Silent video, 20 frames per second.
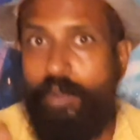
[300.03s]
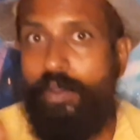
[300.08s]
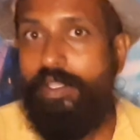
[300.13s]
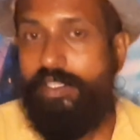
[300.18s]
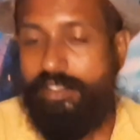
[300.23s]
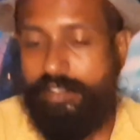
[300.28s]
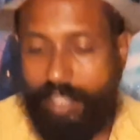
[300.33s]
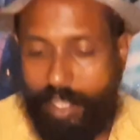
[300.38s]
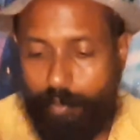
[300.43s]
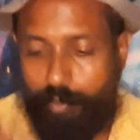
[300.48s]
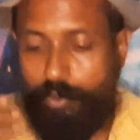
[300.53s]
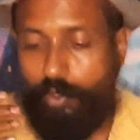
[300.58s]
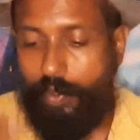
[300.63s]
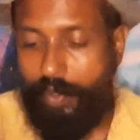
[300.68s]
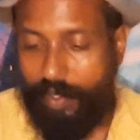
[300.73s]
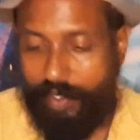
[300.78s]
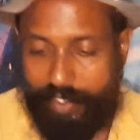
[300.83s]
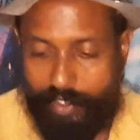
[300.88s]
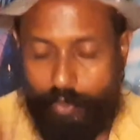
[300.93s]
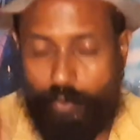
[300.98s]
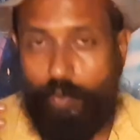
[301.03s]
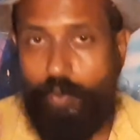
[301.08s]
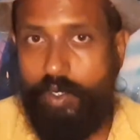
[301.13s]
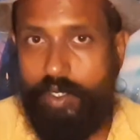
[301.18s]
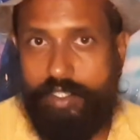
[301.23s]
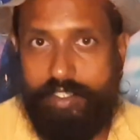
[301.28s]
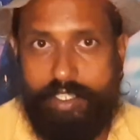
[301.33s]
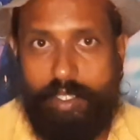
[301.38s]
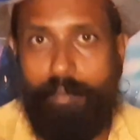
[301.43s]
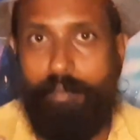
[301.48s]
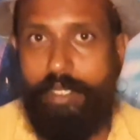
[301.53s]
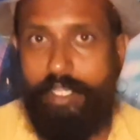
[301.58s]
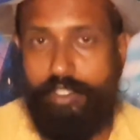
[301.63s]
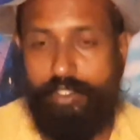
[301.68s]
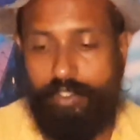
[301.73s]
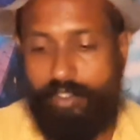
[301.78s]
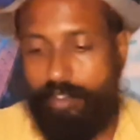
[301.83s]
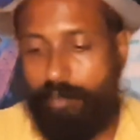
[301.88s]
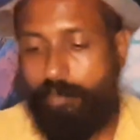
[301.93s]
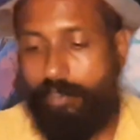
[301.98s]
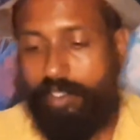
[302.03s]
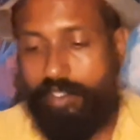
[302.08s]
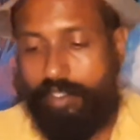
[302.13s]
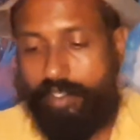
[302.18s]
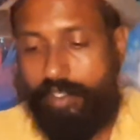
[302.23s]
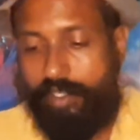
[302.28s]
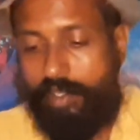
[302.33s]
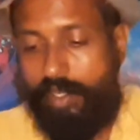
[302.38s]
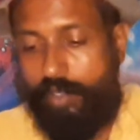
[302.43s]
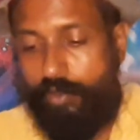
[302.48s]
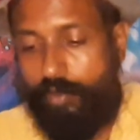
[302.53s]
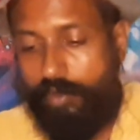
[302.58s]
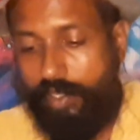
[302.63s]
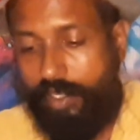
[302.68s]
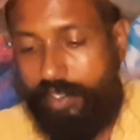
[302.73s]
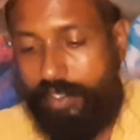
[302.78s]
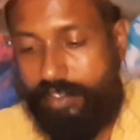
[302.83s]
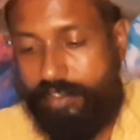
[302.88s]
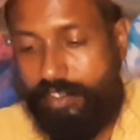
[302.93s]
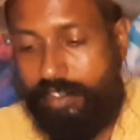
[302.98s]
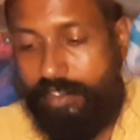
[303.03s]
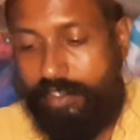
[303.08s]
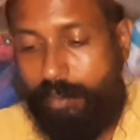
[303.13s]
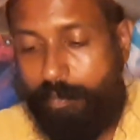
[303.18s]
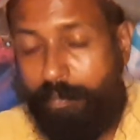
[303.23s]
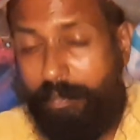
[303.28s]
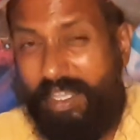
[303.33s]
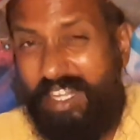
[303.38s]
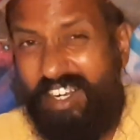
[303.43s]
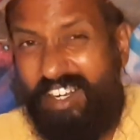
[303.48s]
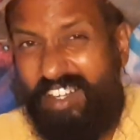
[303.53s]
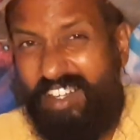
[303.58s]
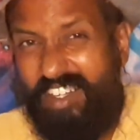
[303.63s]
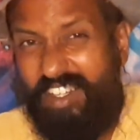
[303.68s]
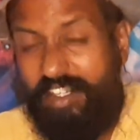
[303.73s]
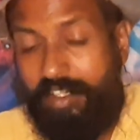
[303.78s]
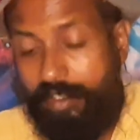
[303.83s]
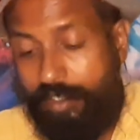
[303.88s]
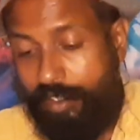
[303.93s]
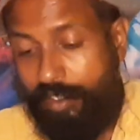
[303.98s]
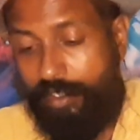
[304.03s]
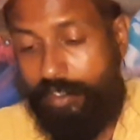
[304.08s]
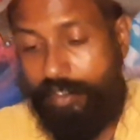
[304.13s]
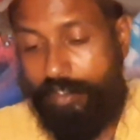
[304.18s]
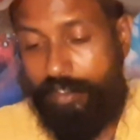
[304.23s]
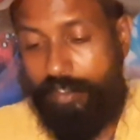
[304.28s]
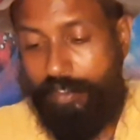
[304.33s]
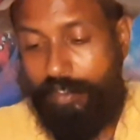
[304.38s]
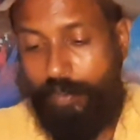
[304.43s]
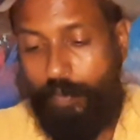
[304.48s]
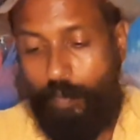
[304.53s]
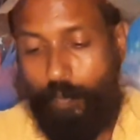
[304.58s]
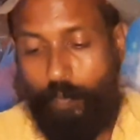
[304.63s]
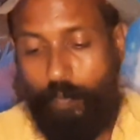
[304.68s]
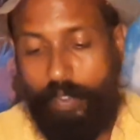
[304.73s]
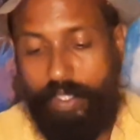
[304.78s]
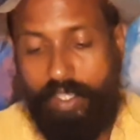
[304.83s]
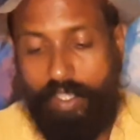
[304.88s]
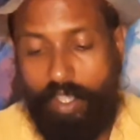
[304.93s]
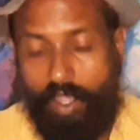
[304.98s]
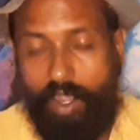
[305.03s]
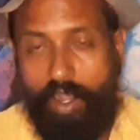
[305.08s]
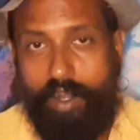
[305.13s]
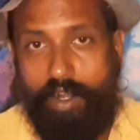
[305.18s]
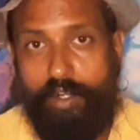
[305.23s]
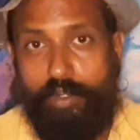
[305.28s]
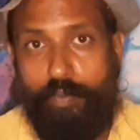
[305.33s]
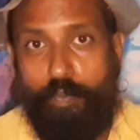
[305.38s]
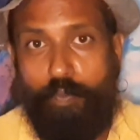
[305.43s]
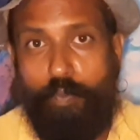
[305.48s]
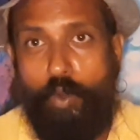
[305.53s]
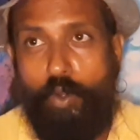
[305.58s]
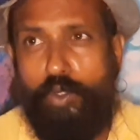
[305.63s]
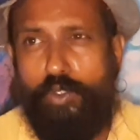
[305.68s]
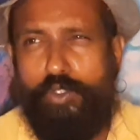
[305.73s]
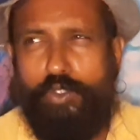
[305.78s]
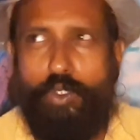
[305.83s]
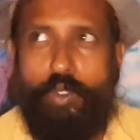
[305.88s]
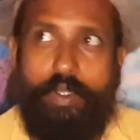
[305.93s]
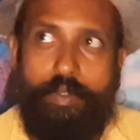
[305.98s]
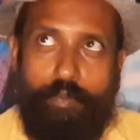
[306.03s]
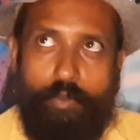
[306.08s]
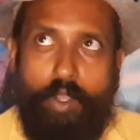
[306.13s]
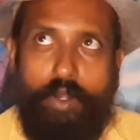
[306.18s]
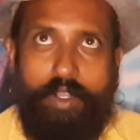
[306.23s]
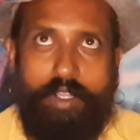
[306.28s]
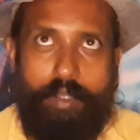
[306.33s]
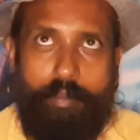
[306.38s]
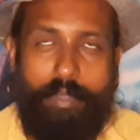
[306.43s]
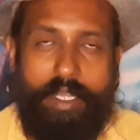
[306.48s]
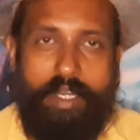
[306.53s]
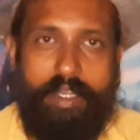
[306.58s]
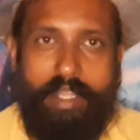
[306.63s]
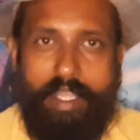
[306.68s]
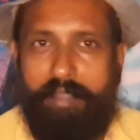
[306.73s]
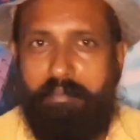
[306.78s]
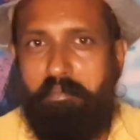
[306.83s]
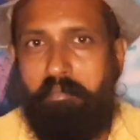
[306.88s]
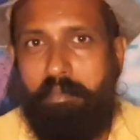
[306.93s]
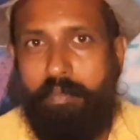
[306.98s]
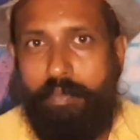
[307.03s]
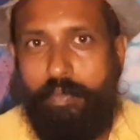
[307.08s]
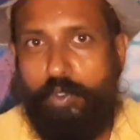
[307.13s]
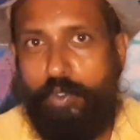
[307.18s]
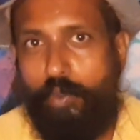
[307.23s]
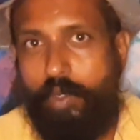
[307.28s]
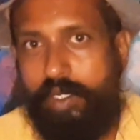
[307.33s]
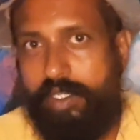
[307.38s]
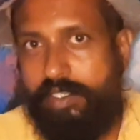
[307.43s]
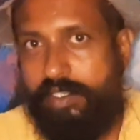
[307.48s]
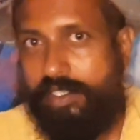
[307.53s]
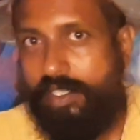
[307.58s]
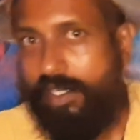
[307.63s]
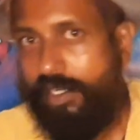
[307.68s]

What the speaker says: it's time to head towards completion. The Mercury retrograde is in the middle. We are more so not in the middle, like towards the